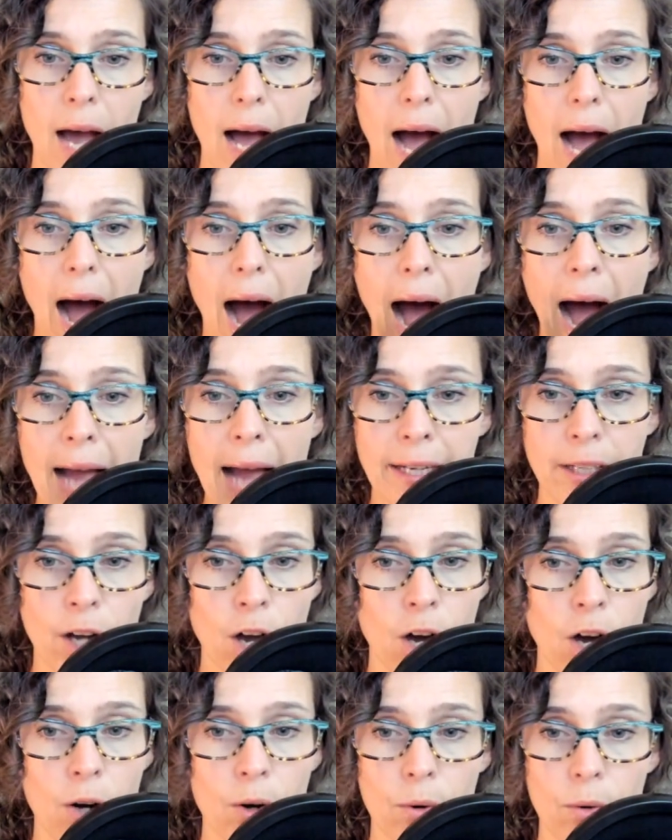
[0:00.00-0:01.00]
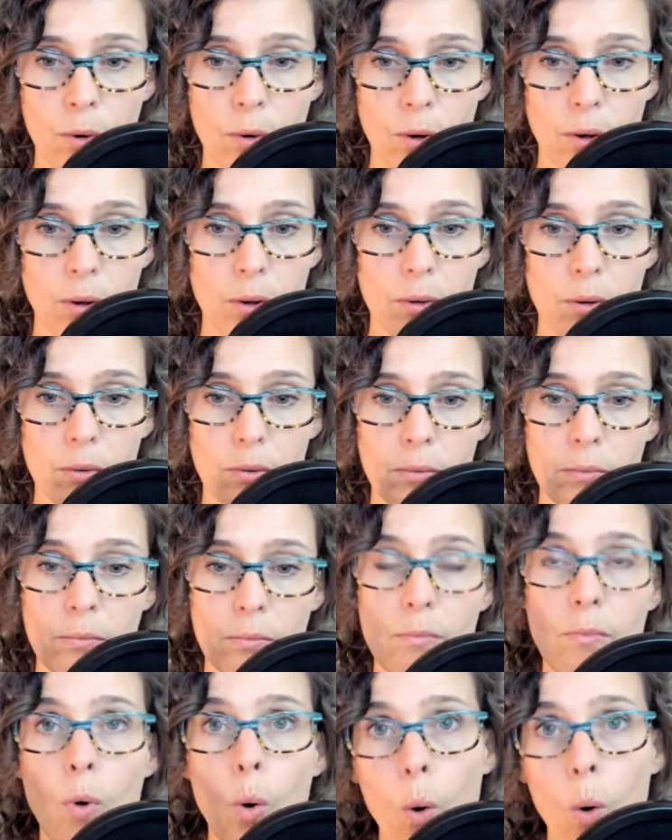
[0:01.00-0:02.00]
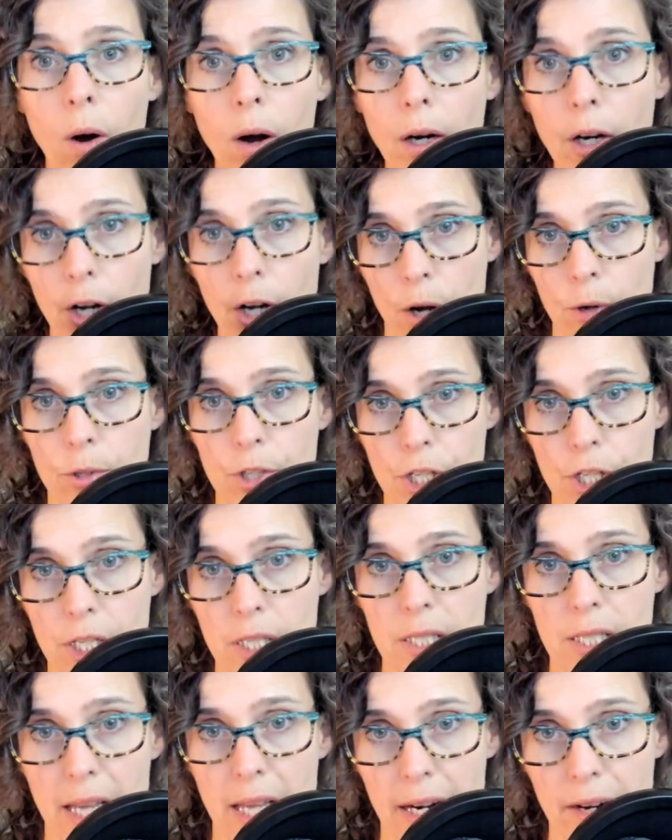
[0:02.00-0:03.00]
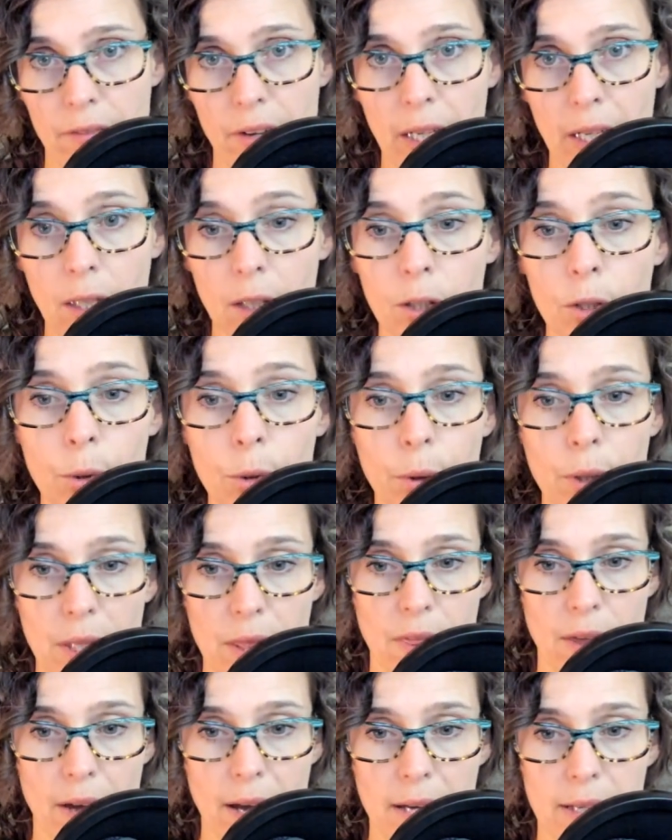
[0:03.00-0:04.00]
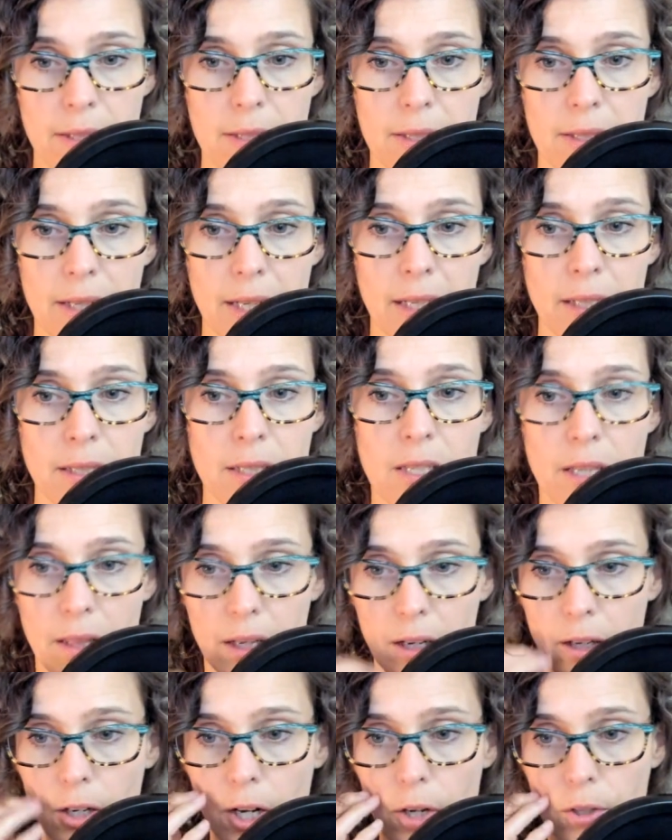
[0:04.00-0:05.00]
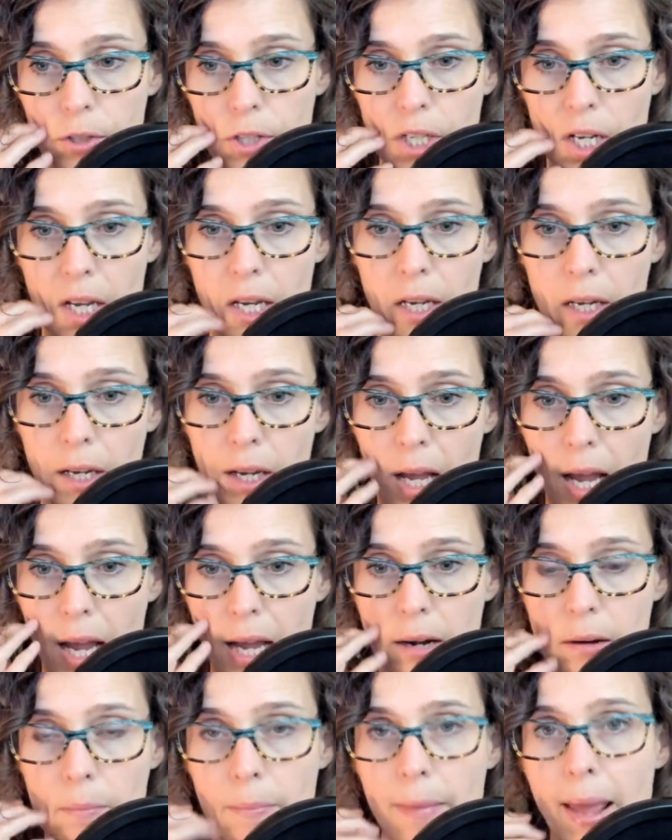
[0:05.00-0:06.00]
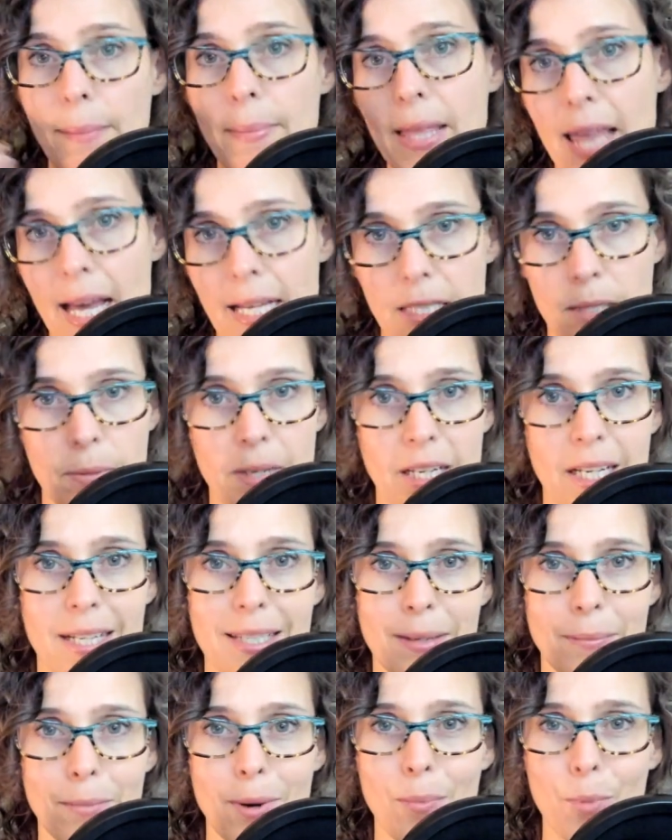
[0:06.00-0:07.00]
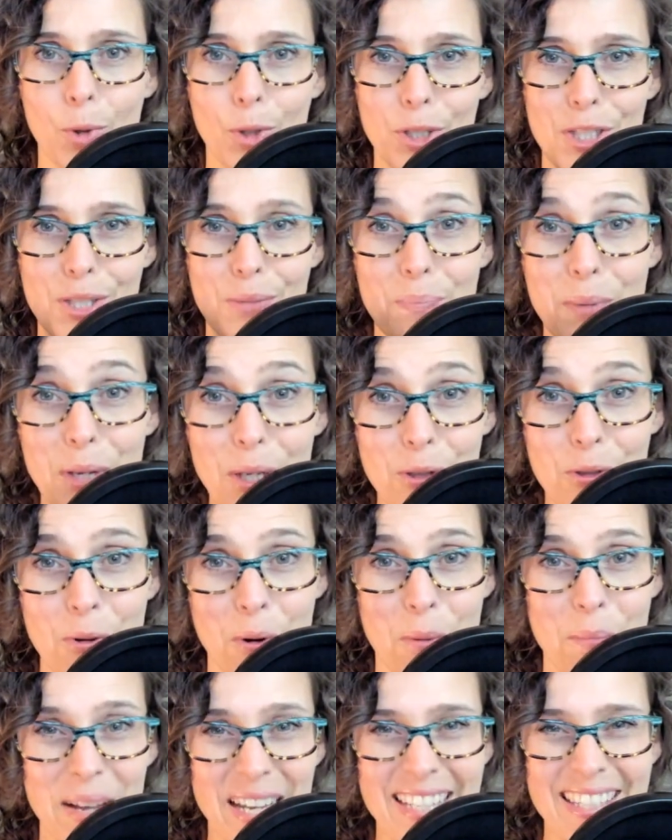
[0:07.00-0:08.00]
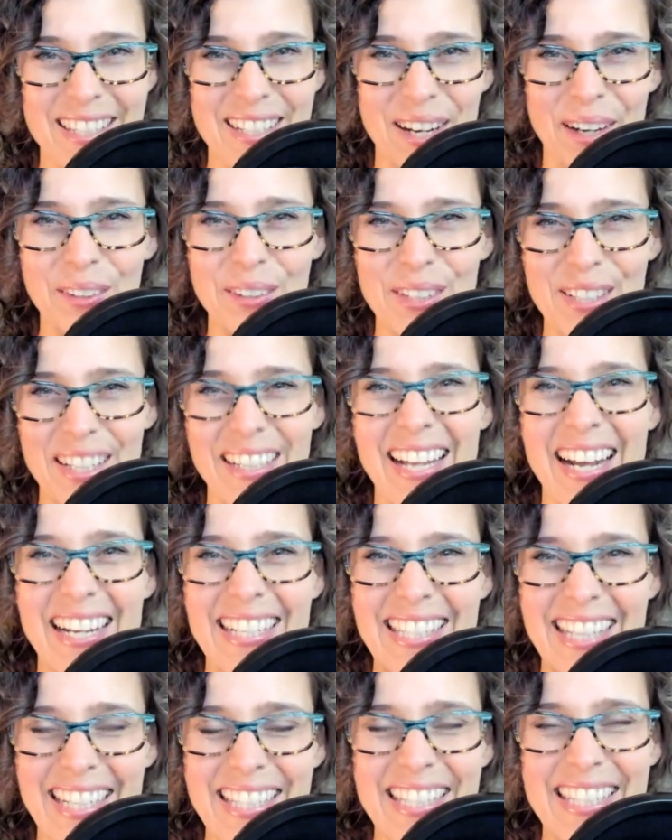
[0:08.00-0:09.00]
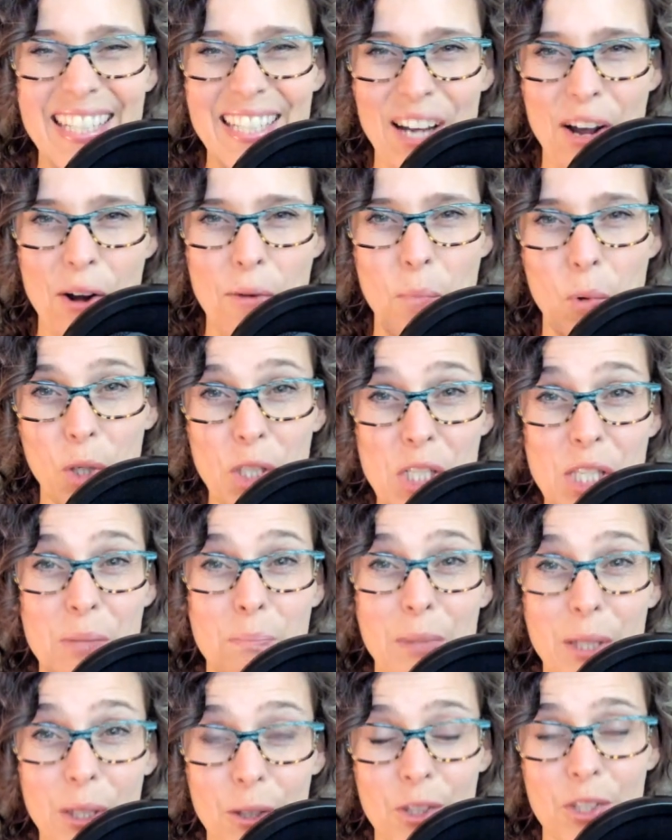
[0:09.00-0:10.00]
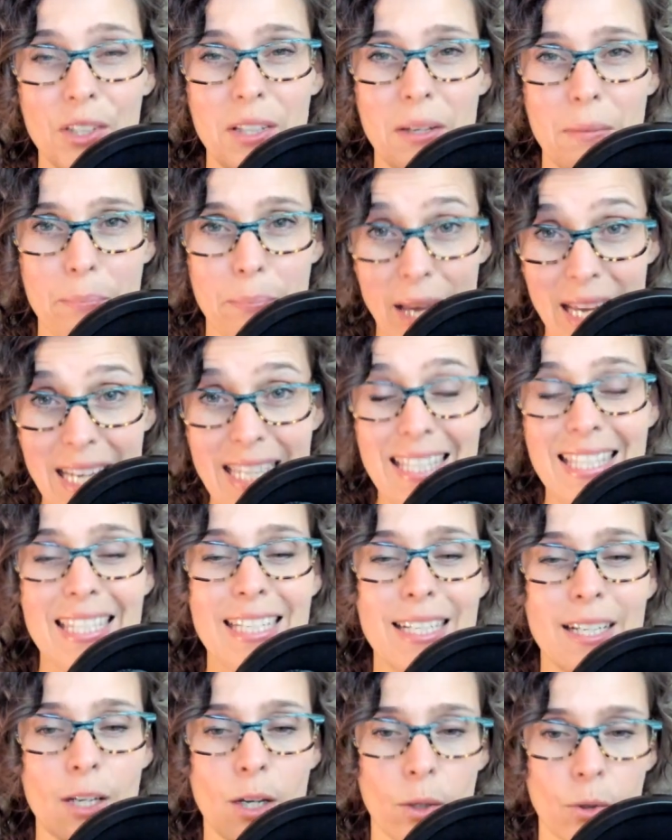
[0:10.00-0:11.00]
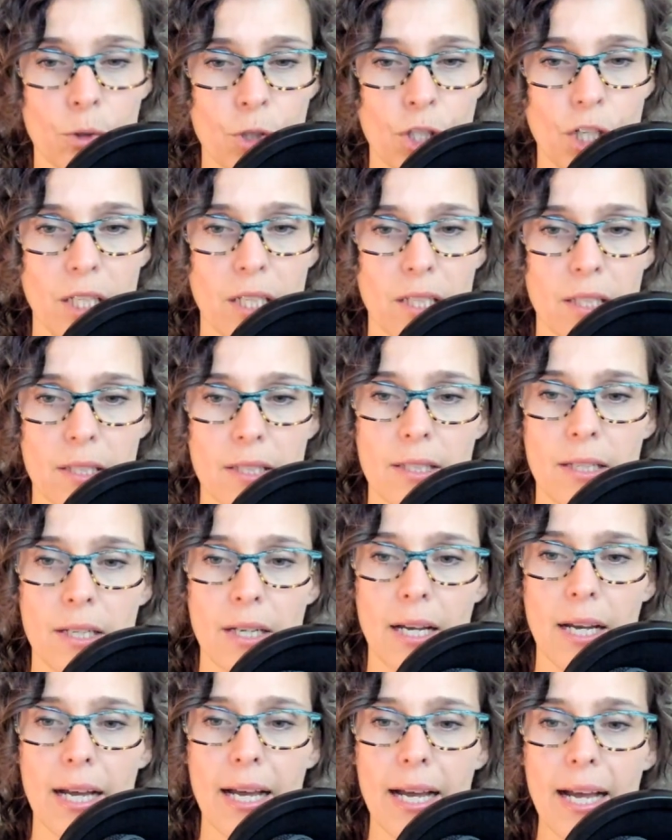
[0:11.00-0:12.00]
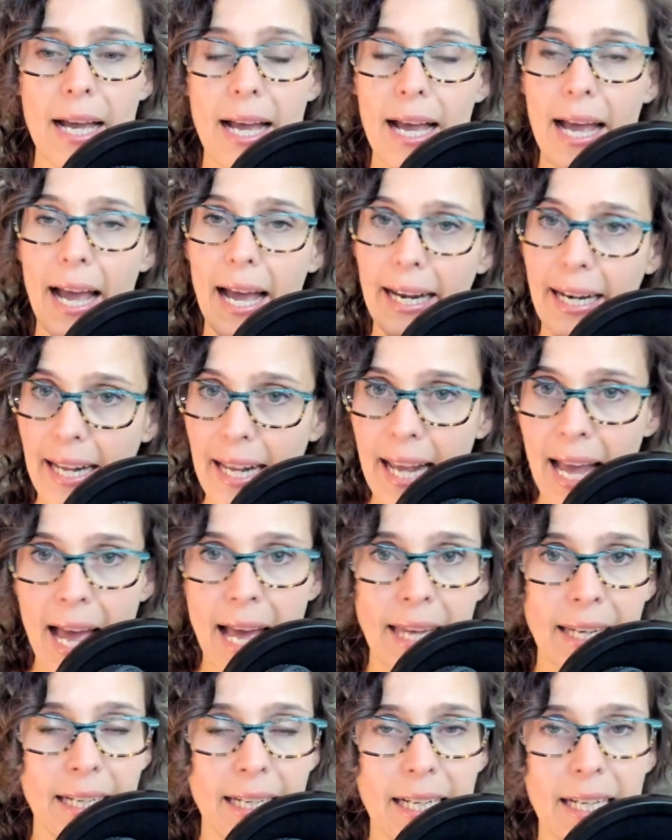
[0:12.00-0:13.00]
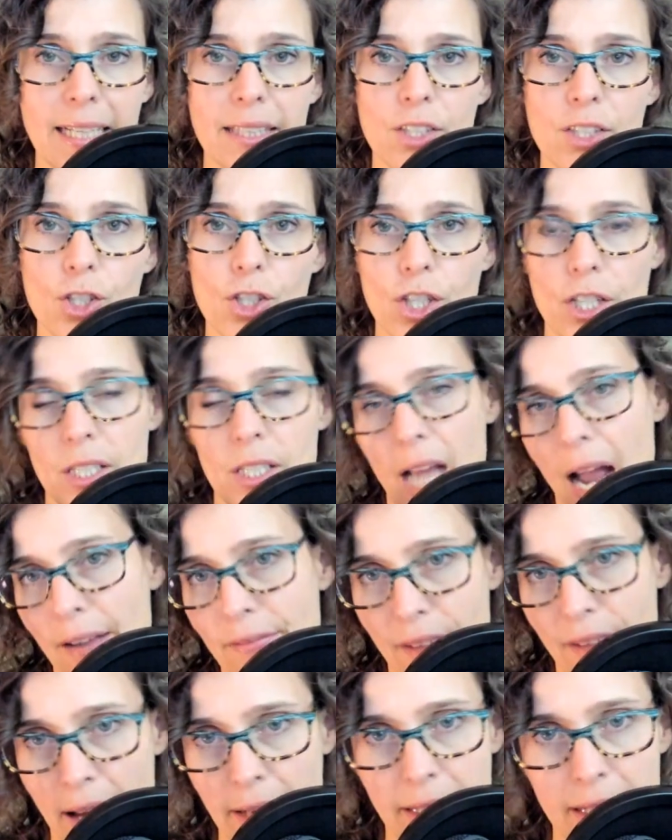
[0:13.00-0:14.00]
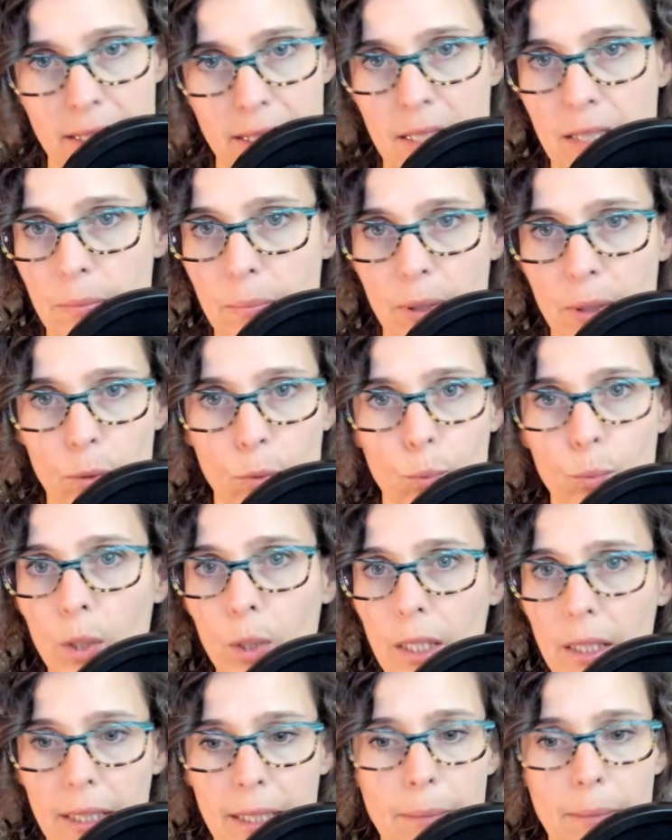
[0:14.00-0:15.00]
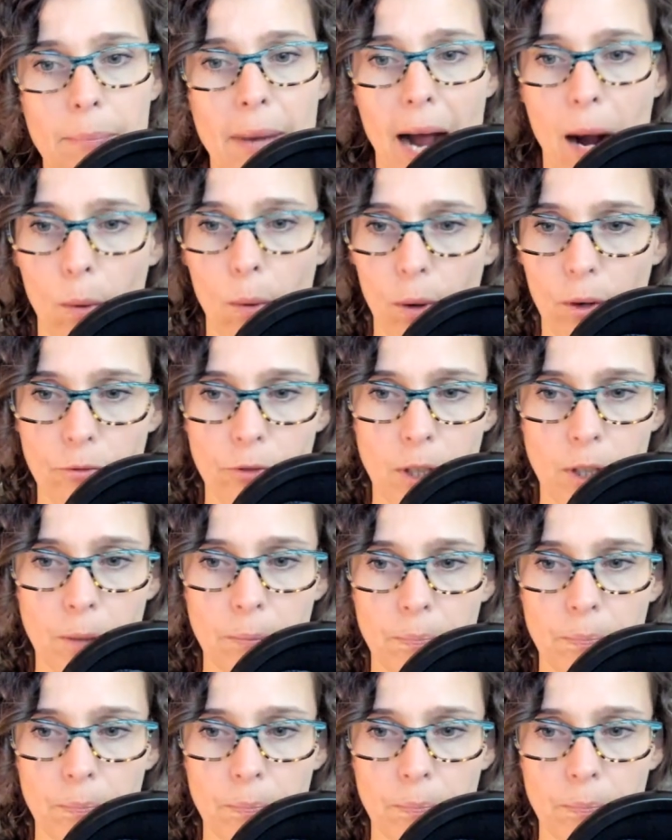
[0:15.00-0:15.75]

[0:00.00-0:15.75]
I know more coaches that have included this into their coaching, and maybe that's because I'm a more spiritual based coach and I tend to know more spiritually based coaches. And again, it's just, I found it to be really powerful.